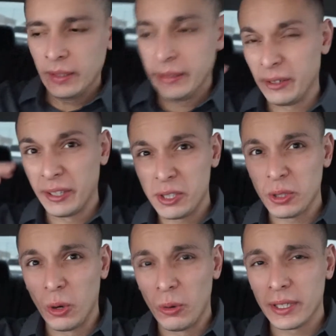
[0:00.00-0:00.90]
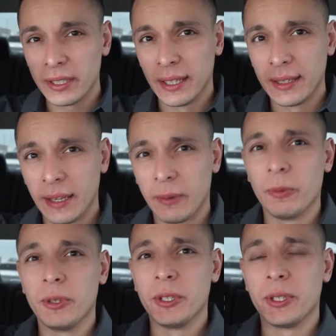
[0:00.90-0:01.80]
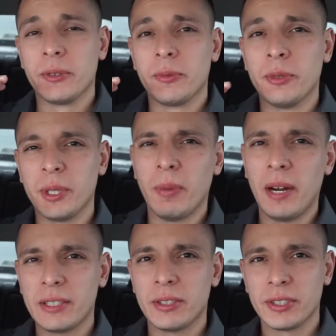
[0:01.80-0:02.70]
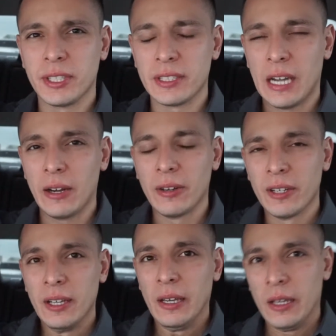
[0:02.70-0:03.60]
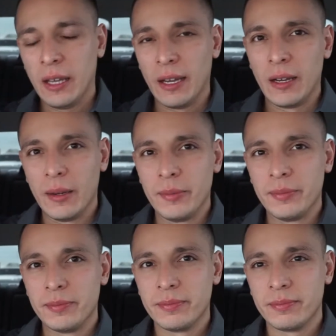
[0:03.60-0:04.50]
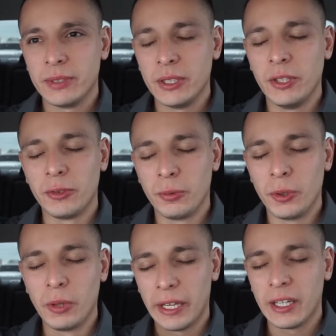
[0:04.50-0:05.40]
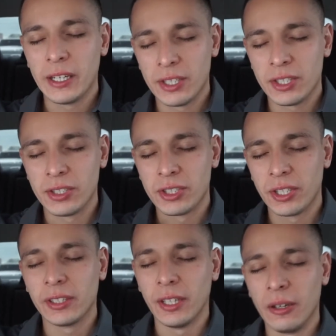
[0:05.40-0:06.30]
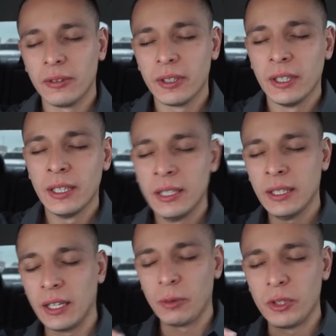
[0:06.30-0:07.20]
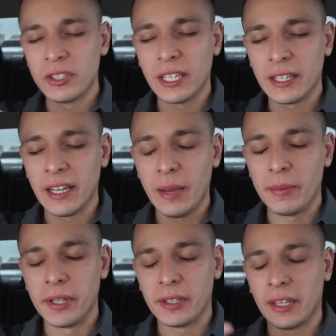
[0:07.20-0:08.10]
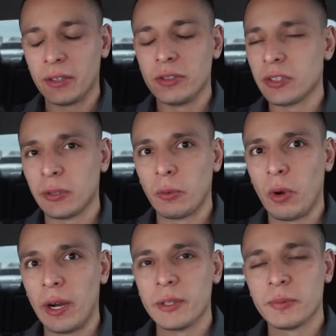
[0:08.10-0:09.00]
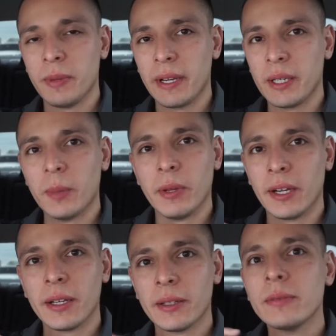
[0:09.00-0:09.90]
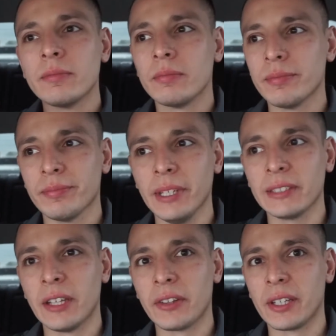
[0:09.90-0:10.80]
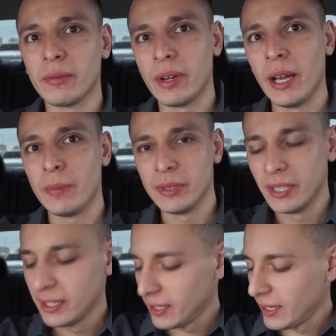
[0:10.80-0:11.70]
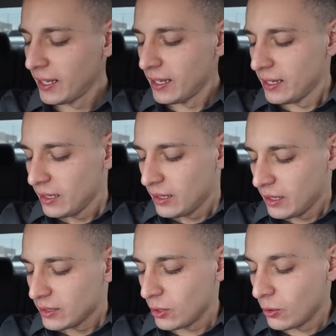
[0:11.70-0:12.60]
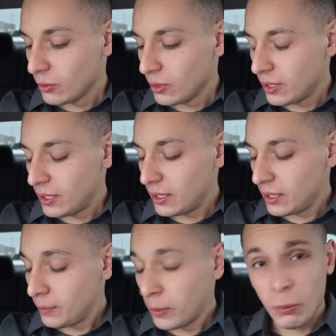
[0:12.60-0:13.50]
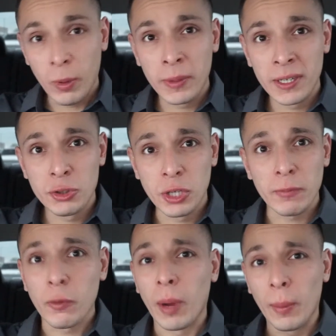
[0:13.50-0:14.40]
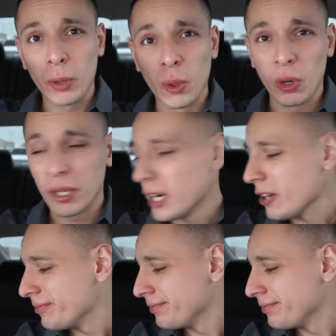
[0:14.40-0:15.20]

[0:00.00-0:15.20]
it'll get you going, and then like when your body starts to get tired, you like kind of just shut down, and when you take a nap, and then like you just like rise back up like nothing ever happened. So but what I'm gonna drink for my pre-workout,